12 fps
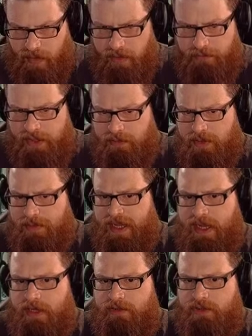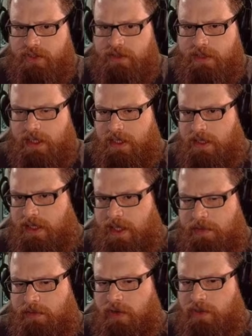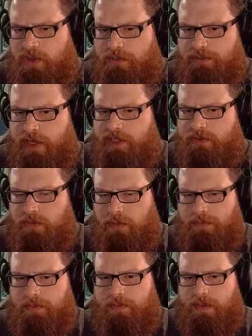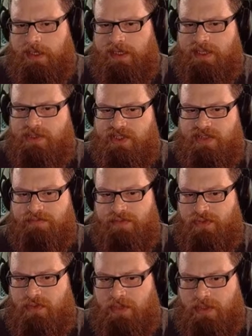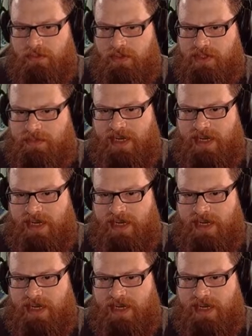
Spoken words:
Fill it with a bit of hydrogen. Keep your oxygen pressure up, and then just give them a few mealwoods.